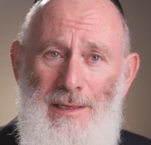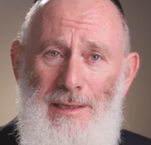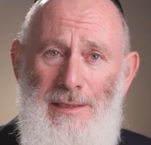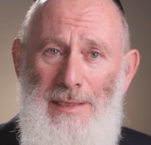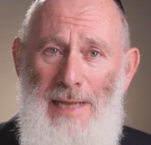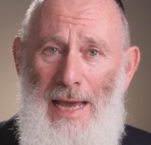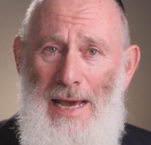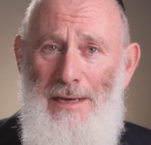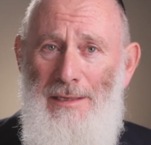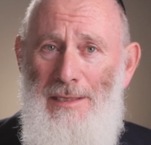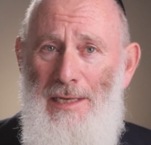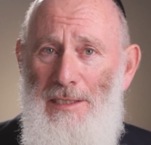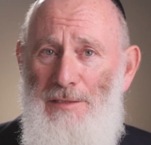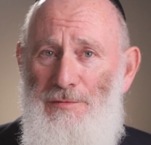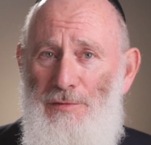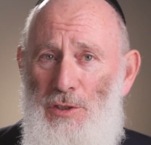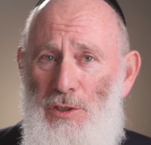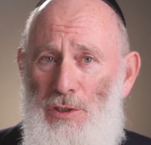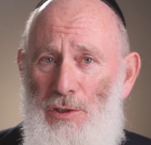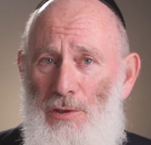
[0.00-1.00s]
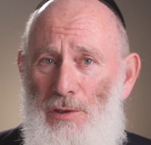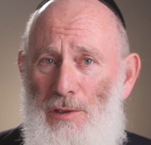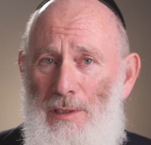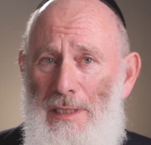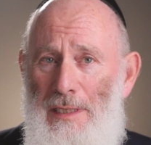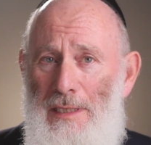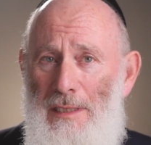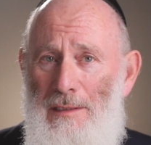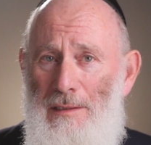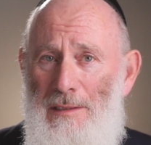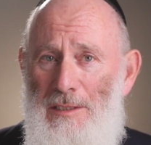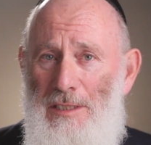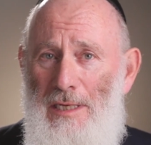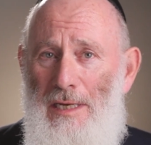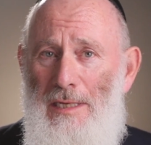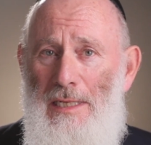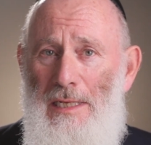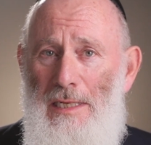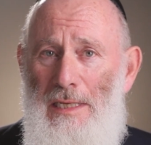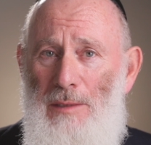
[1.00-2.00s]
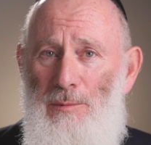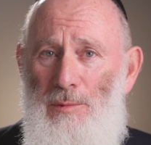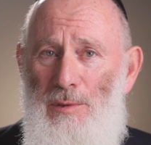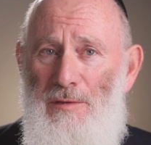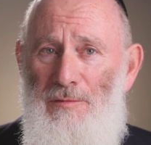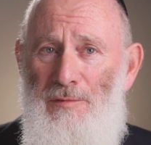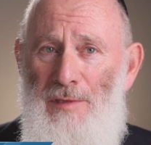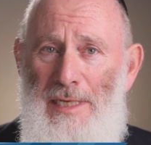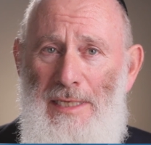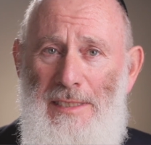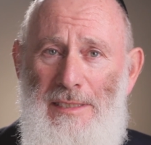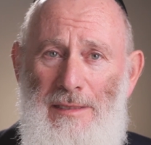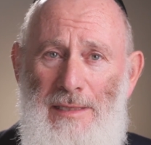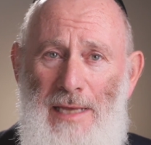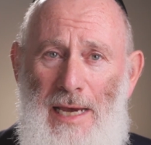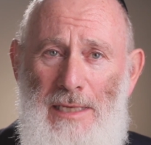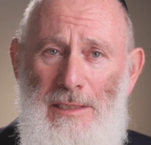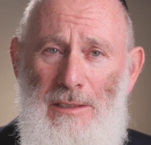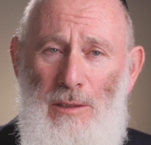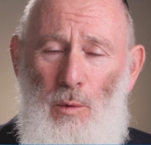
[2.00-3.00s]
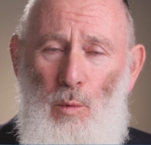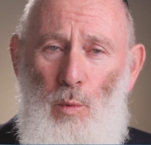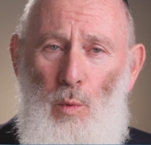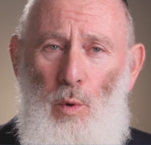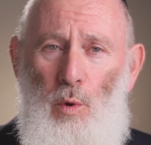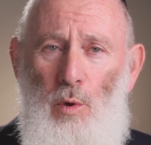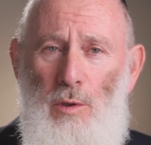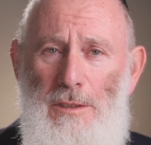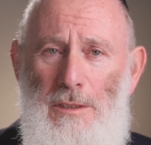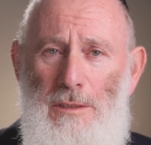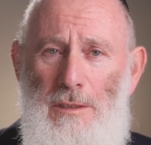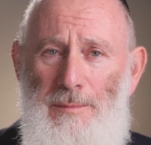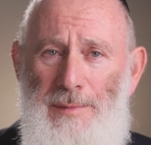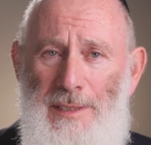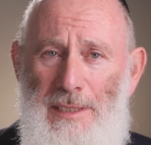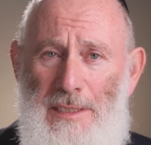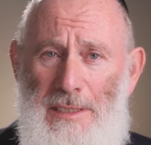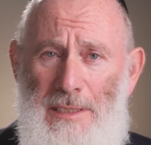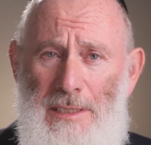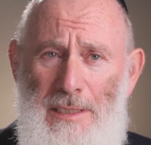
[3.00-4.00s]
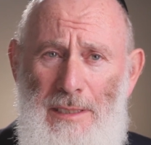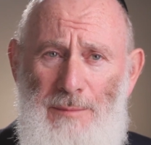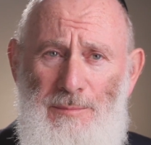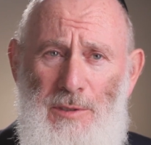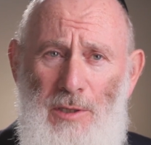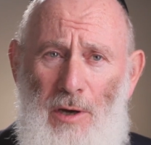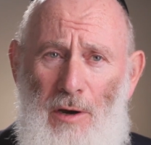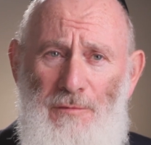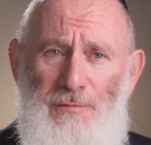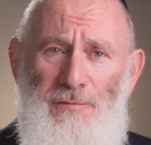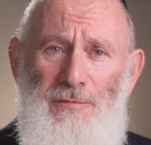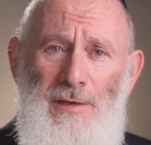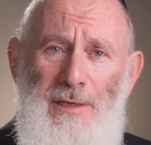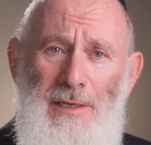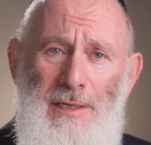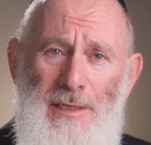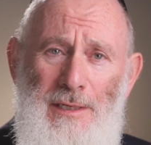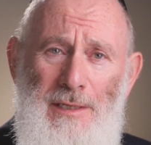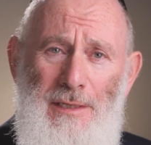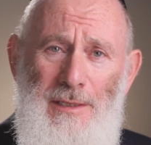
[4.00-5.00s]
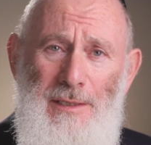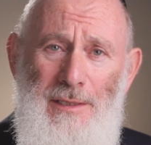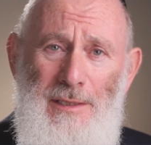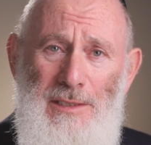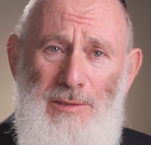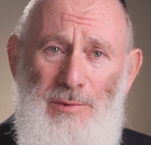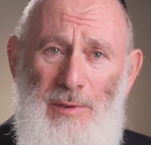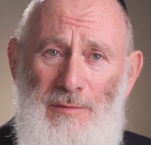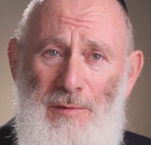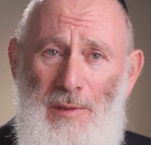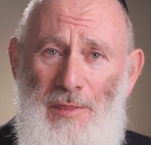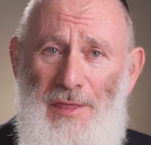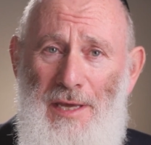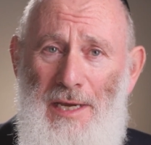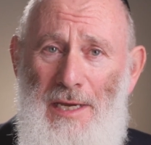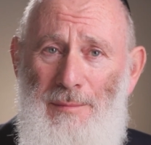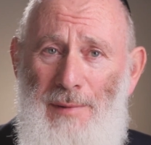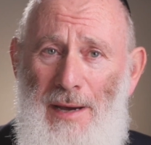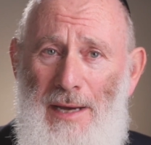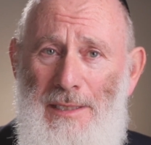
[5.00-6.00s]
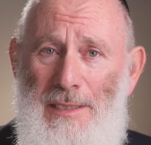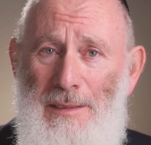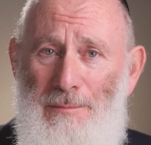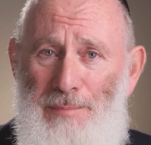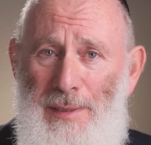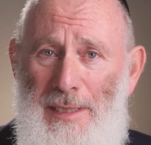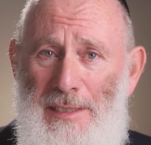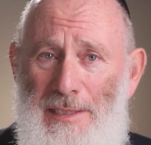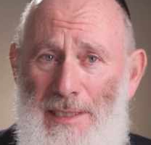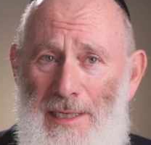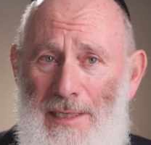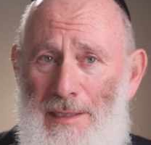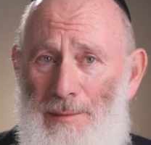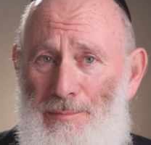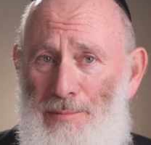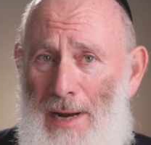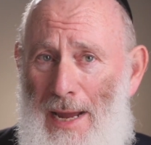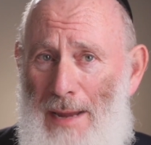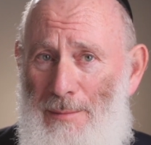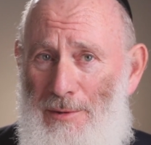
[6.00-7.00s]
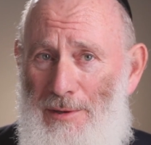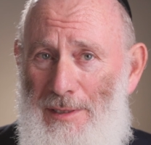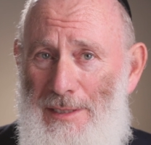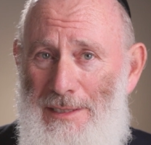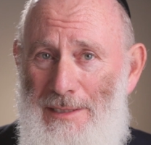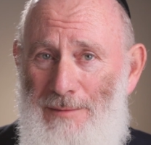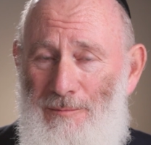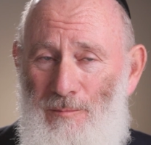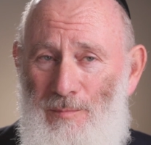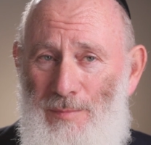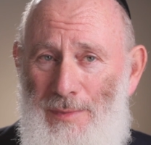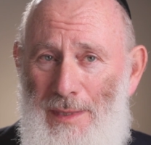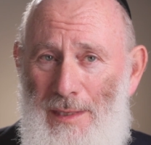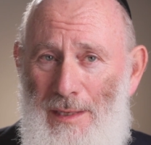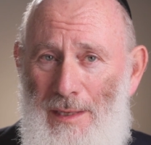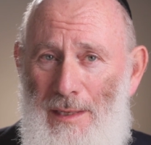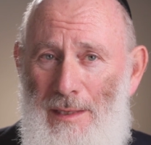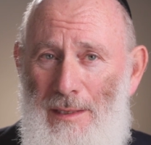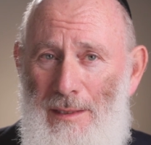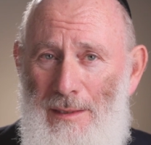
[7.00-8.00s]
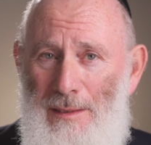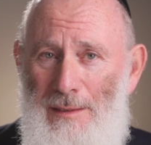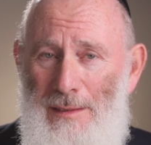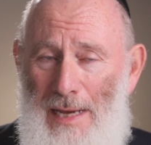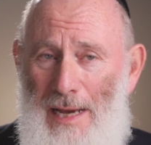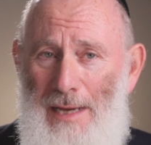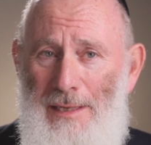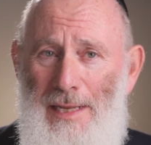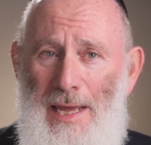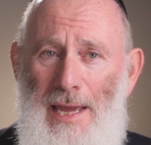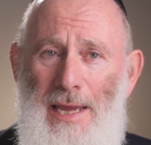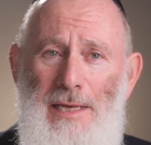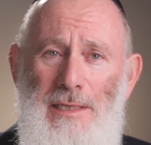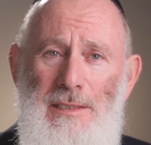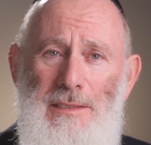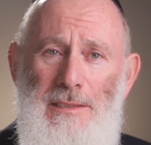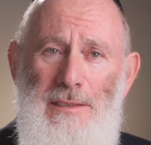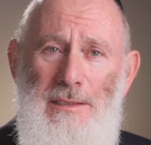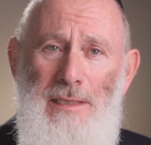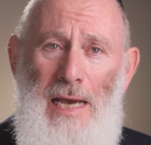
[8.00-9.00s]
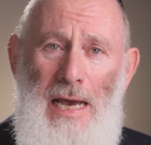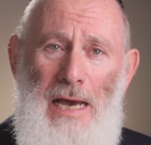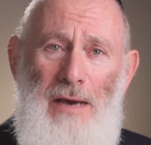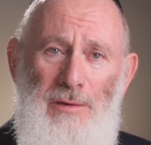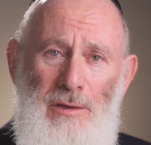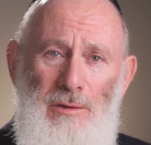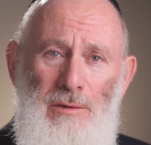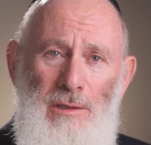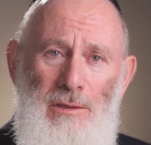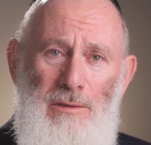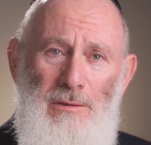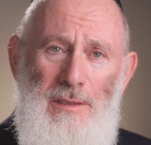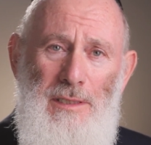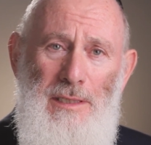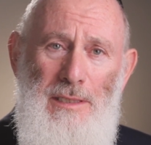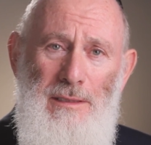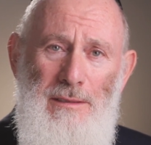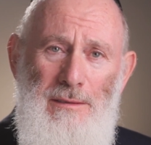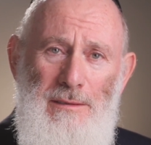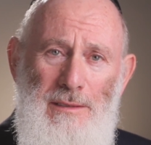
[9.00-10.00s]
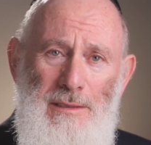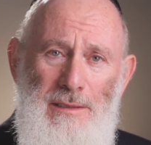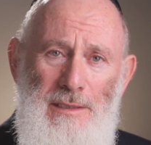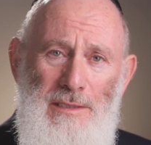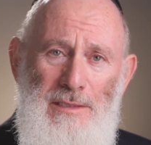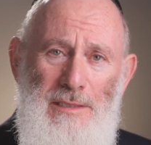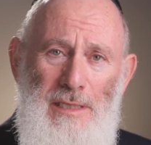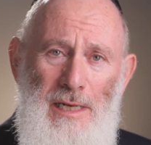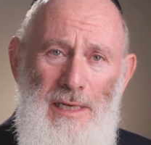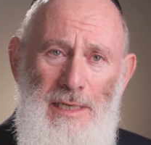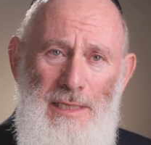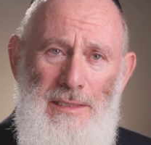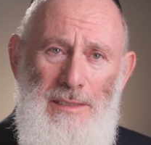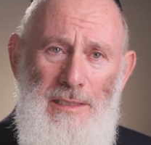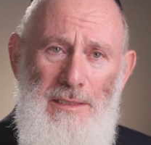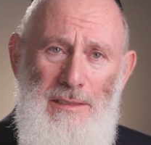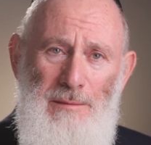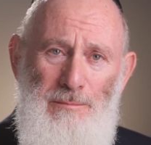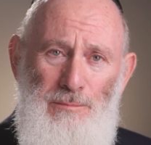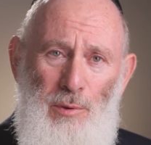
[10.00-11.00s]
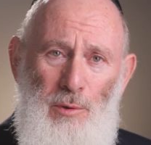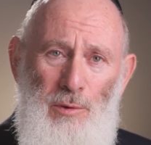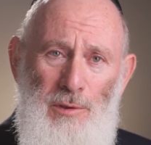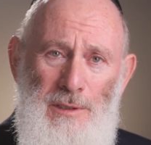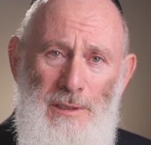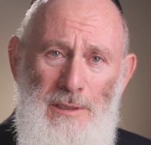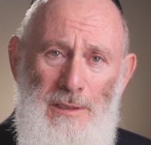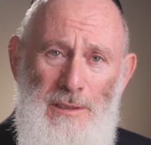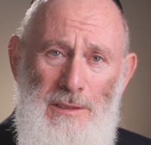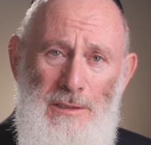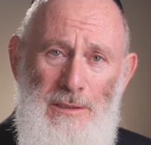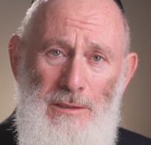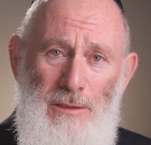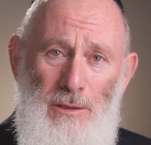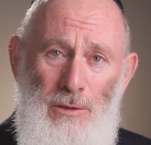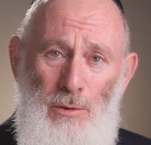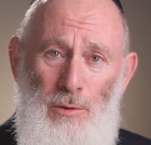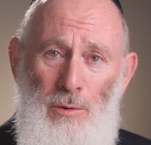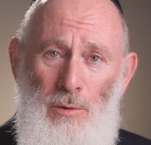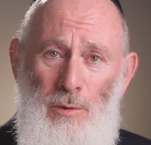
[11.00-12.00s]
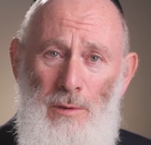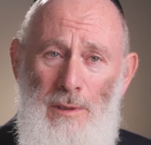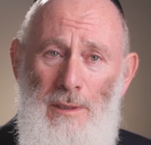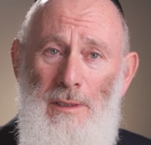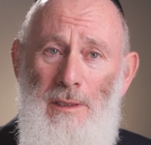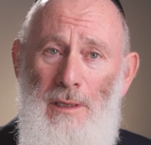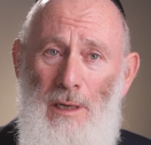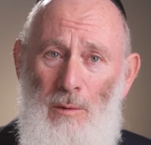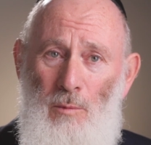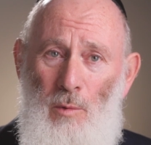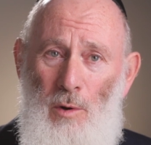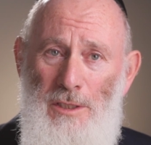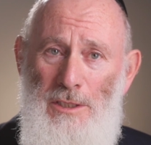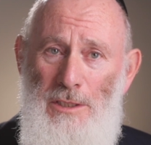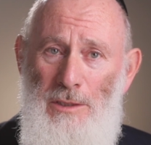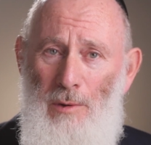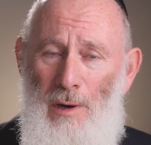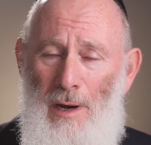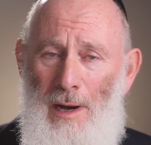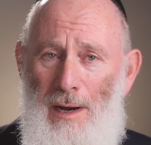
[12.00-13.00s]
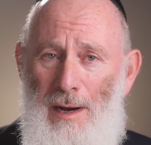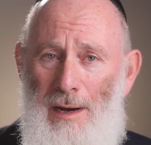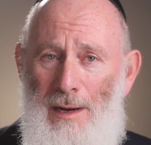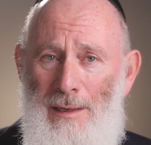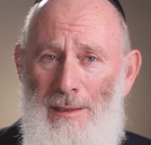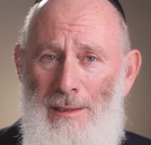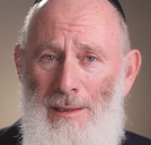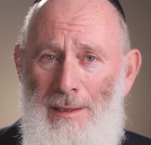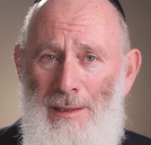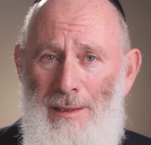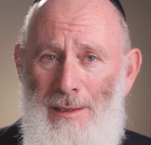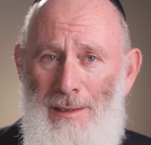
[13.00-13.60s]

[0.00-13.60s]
And nowadays, for sure, he certainly would have needed that wart to be snipped off to even think about competing in the primaries. Nowadays, how you look is at least as important as who and what you are.